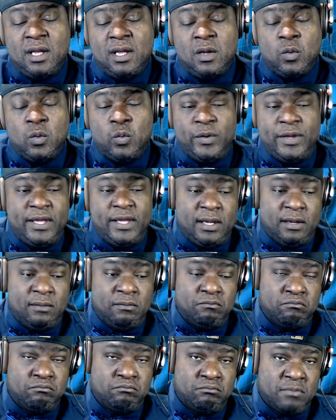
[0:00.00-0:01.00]
We
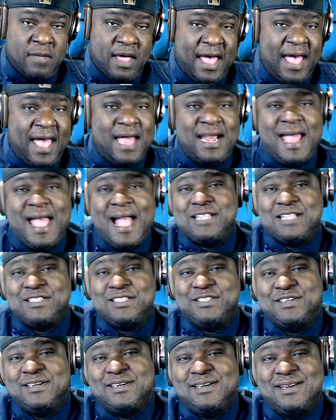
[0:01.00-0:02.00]
had
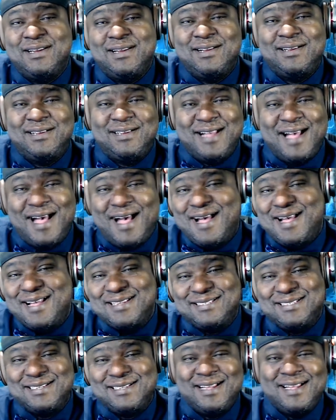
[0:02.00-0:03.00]
actor
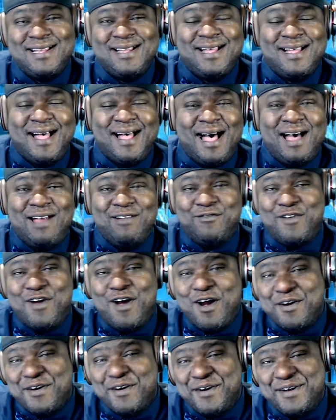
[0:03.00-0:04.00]
Cas
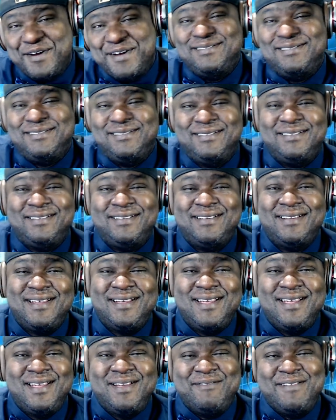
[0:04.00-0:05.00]
Anvar on.
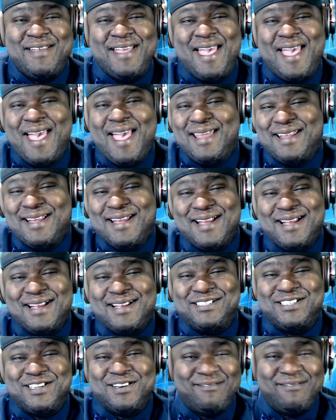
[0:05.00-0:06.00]
We had
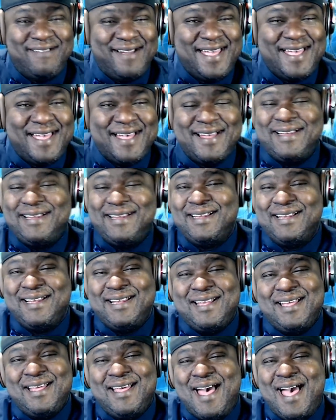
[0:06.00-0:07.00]
Shreya
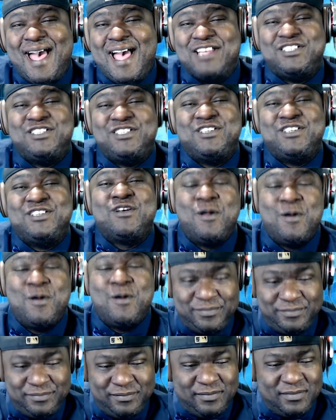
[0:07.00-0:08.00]
Ashadoglu.
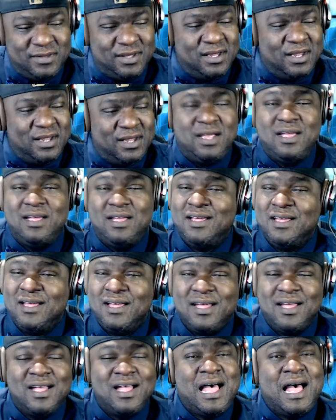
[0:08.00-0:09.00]

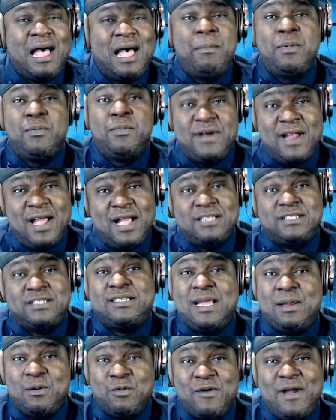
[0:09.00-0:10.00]
I'm going to pronounce your
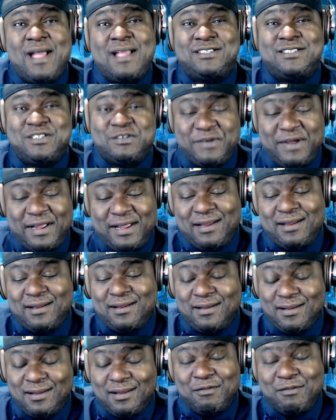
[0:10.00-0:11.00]
name right, Shreya,
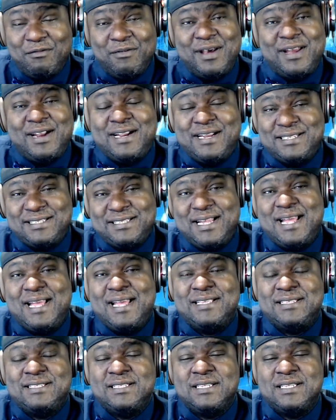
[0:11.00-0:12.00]
one of these days.